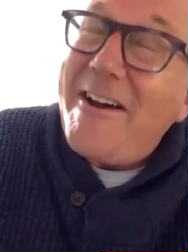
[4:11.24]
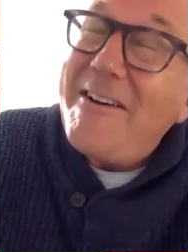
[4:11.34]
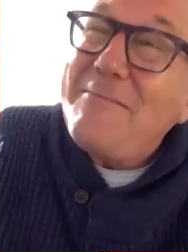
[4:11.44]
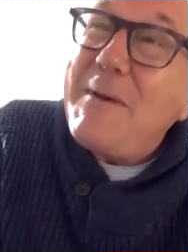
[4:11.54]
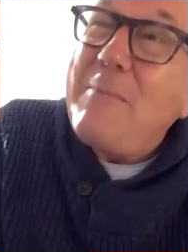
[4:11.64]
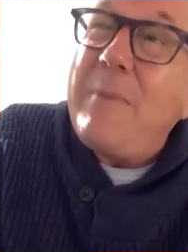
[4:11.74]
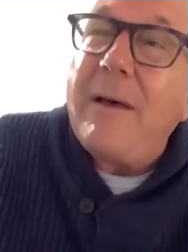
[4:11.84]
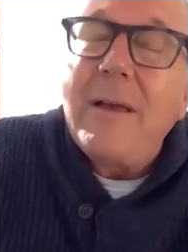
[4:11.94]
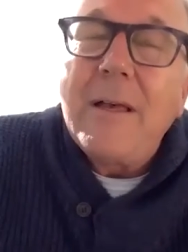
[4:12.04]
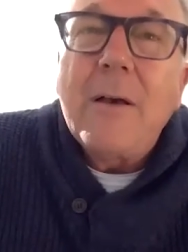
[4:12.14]
I
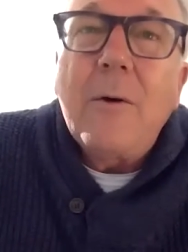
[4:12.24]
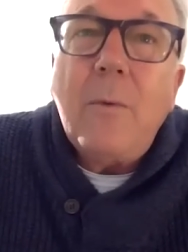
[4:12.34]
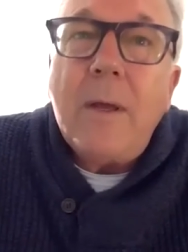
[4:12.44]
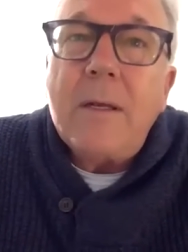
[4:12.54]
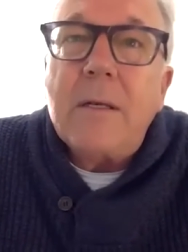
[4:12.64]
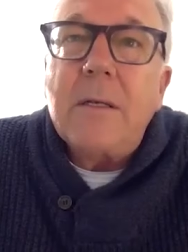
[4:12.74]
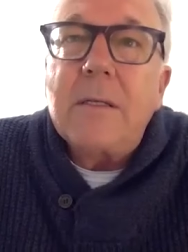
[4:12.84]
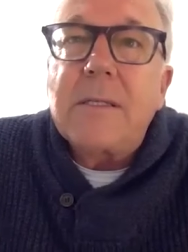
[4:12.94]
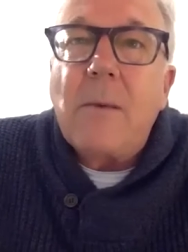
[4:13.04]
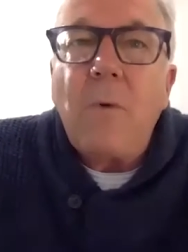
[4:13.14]
remember when
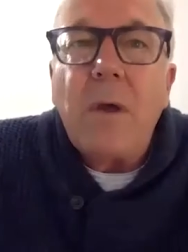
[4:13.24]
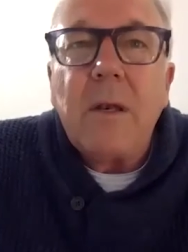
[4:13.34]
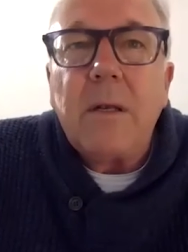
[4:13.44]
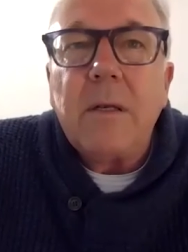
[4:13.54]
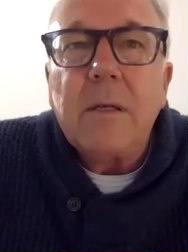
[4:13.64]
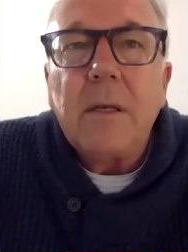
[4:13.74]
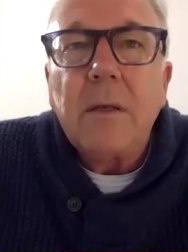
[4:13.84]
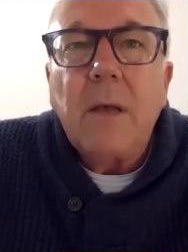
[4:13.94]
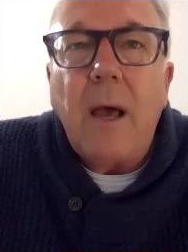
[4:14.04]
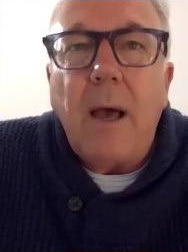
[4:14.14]
someone,
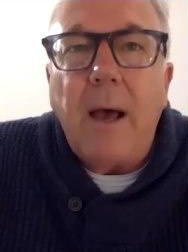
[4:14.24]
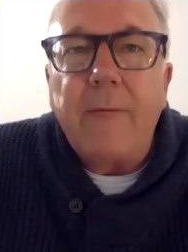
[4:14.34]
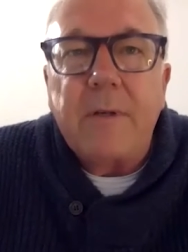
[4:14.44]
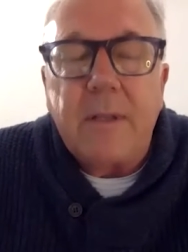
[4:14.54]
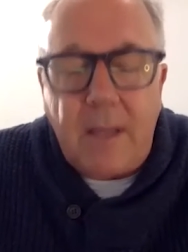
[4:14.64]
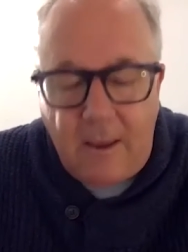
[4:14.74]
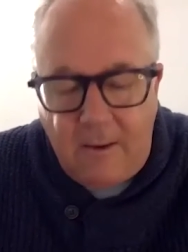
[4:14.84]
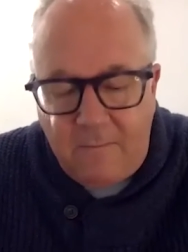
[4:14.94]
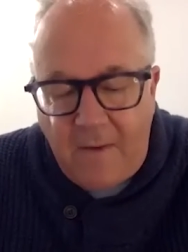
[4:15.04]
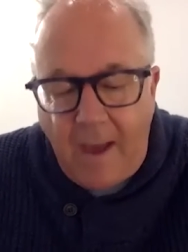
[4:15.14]
after
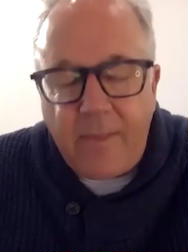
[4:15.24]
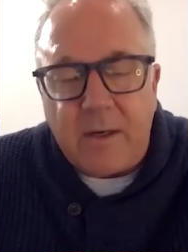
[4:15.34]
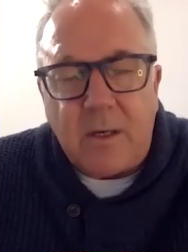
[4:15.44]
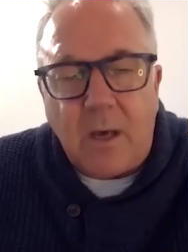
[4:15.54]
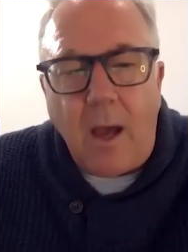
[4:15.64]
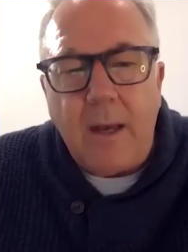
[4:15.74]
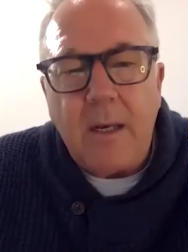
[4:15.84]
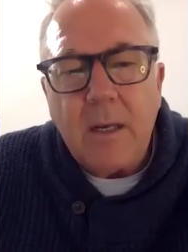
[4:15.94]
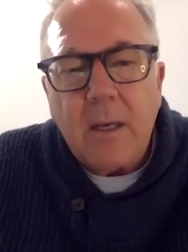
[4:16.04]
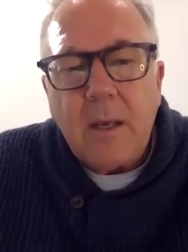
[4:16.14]
their father
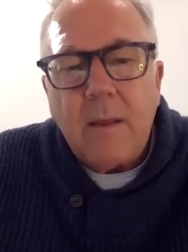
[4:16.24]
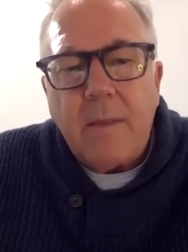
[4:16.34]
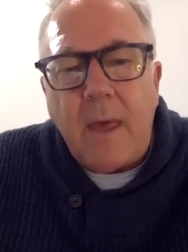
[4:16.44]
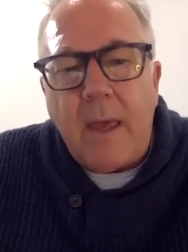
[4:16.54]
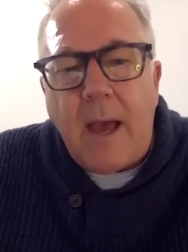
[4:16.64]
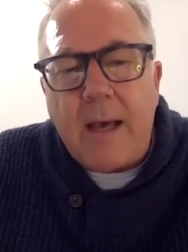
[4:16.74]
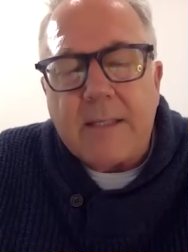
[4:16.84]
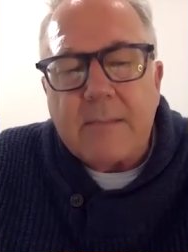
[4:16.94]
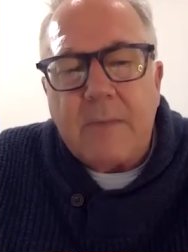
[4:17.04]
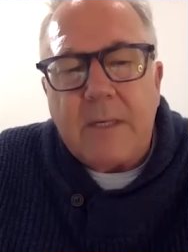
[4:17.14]
died, they
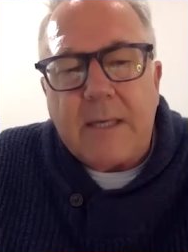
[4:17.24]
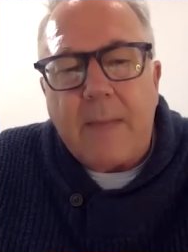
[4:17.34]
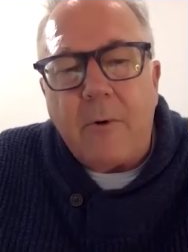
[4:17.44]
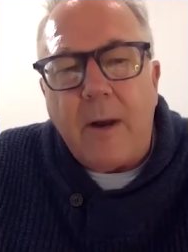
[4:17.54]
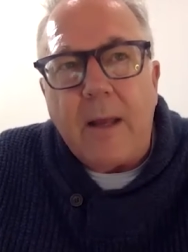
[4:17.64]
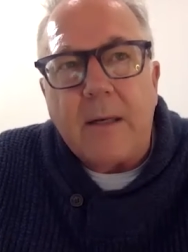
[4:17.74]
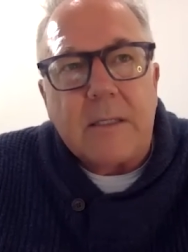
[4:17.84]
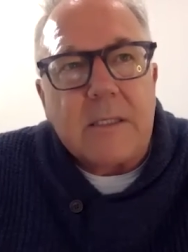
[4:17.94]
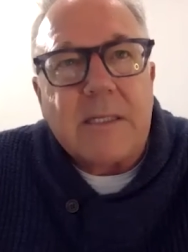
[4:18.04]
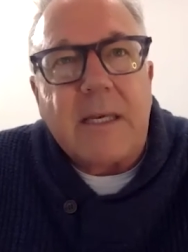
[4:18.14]
asked me to come around
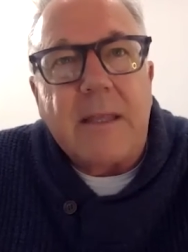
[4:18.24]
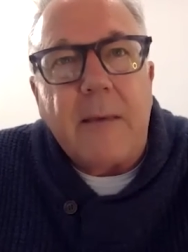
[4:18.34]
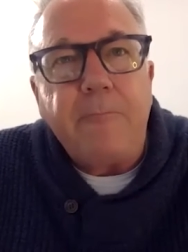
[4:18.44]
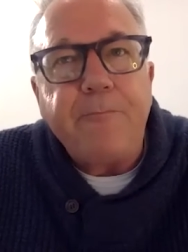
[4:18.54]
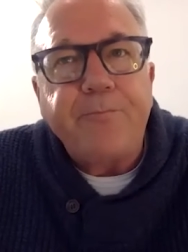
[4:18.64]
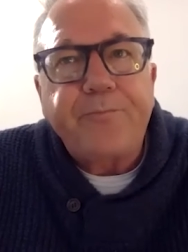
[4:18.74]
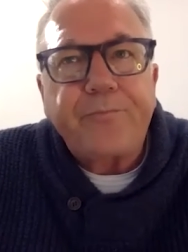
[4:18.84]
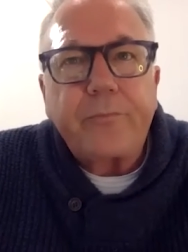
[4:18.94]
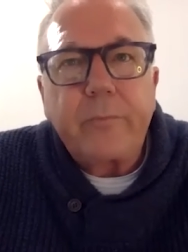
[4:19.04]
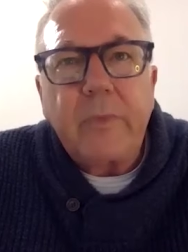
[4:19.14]
and see them.
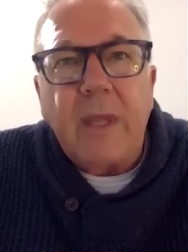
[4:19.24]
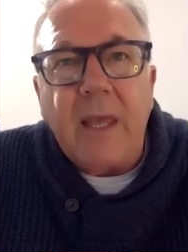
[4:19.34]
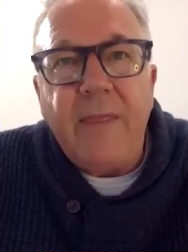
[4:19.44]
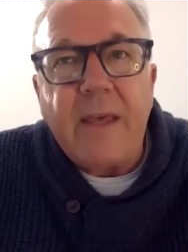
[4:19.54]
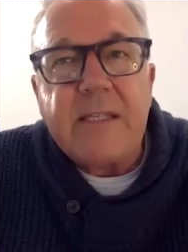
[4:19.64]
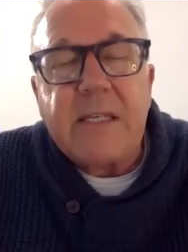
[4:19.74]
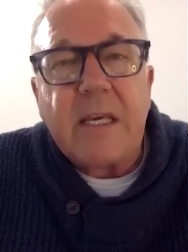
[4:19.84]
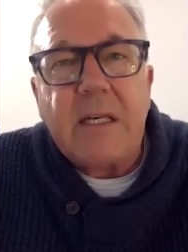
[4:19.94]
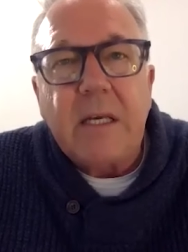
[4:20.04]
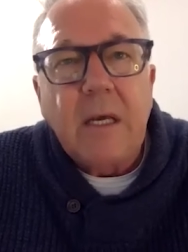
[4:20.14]
And they
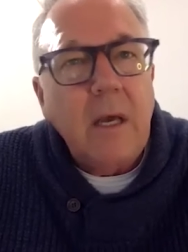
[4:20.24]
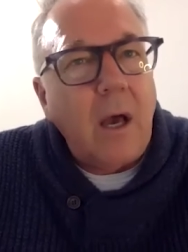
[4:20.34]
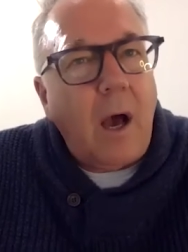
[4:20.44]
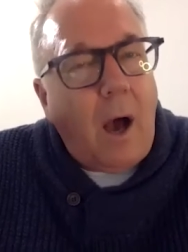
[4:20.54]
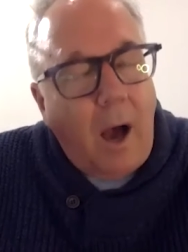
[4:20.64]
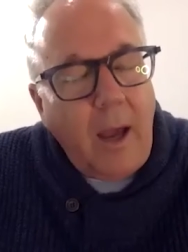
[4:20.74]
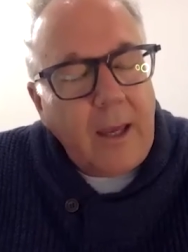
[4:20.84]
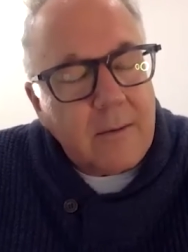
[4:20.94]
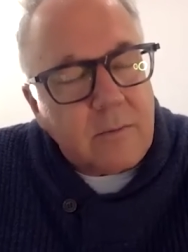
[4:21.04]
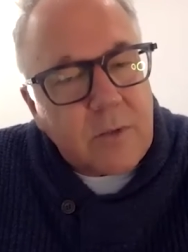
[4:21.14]
said, I
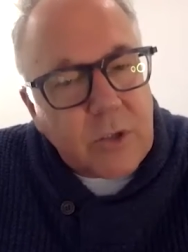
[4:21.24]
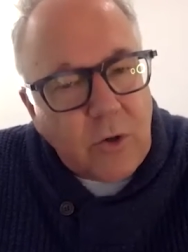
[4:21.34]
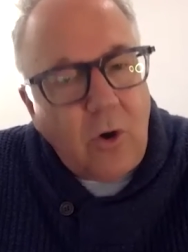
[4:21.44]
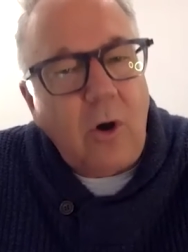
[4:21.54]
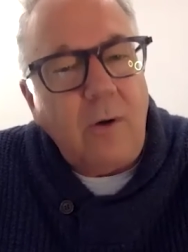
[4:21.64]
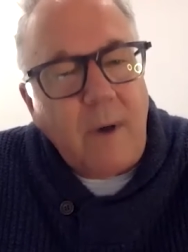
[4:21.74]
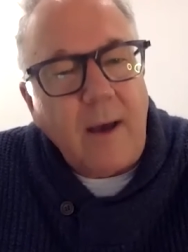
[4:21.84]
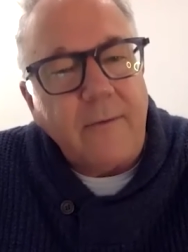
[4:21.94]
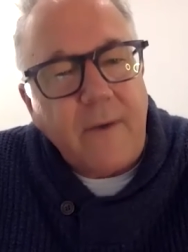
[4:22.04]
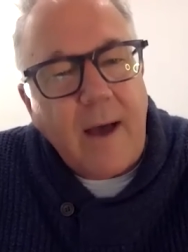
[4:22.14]
am sure
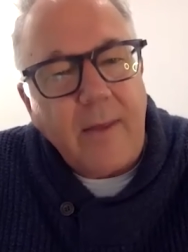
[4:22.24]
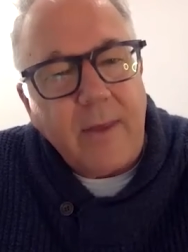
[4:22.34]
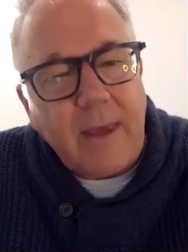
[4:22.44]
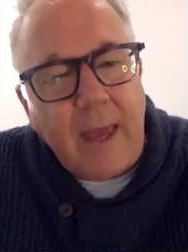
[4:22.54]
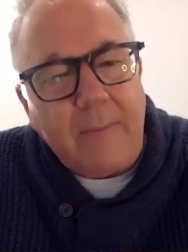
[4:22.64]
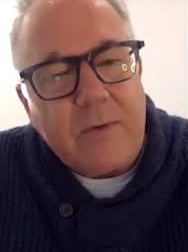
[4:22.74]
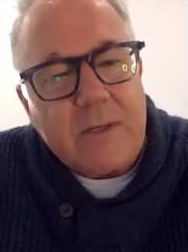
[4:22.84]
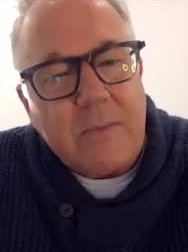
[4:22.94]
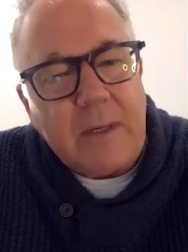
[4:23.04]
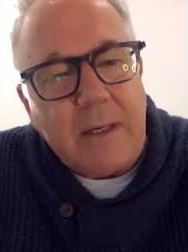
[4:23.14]
my father came
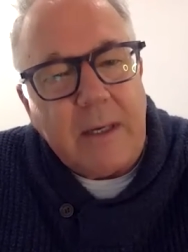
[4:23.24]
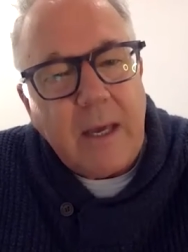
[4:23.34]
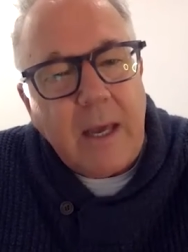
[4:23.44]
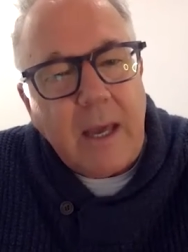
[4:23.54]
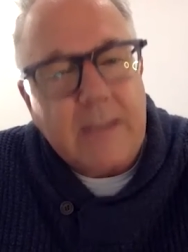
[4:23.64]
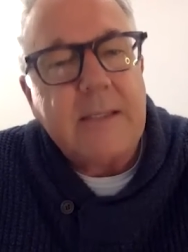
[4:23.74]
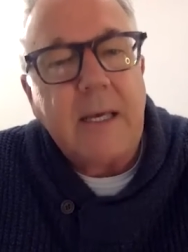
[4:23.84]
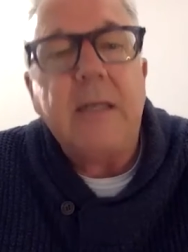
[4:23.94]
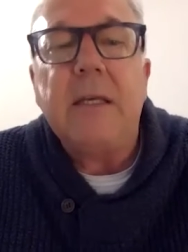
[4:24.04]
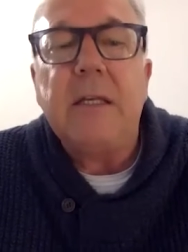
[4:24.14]
to me and
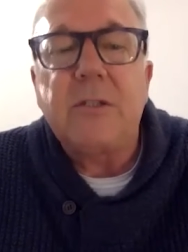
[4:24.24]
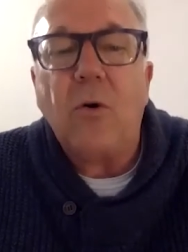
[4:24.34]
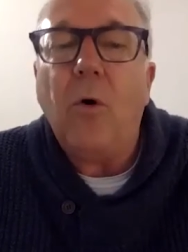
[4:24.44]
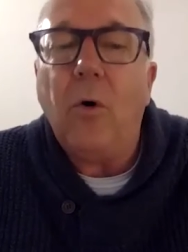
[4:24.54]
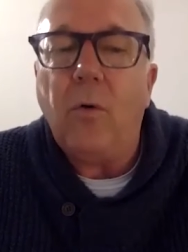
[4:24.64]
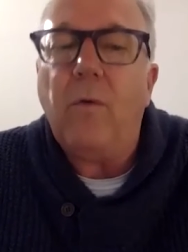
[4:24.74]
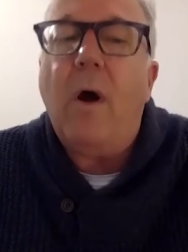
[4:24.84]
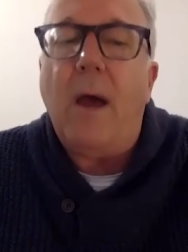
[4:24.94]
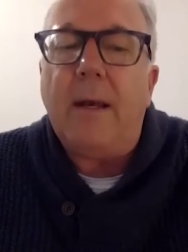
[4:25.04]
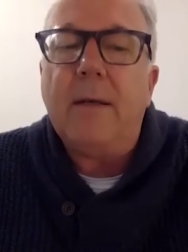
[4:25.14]
said, It's all
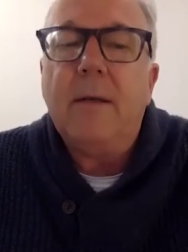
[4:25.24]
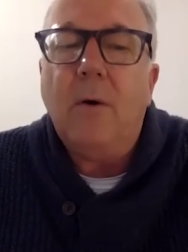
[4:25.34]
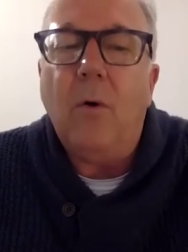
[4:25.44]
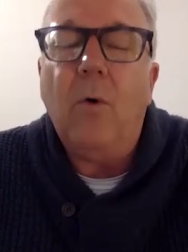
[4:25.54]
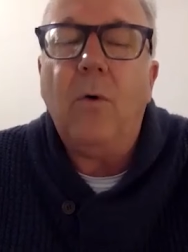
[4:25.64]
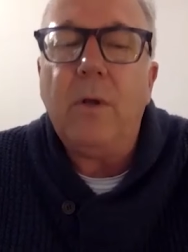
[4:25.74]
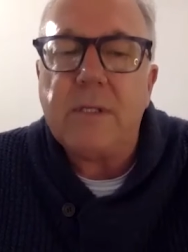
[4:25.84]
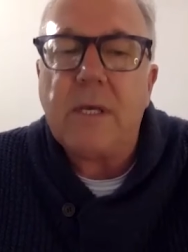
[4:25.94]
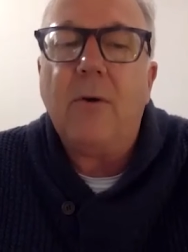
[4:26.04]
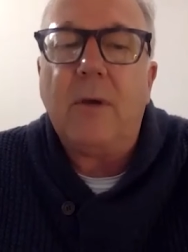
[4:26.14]
right, all
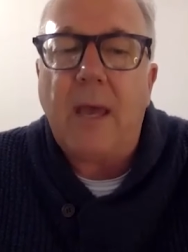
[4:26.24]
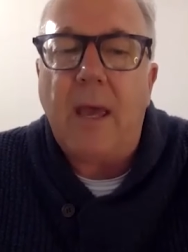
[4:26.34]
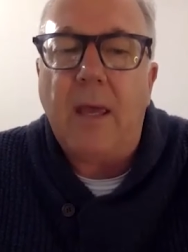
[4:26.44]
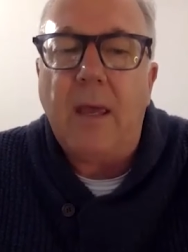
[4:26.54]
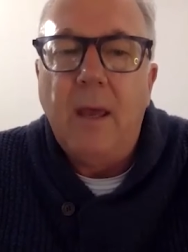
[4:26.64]
is okay.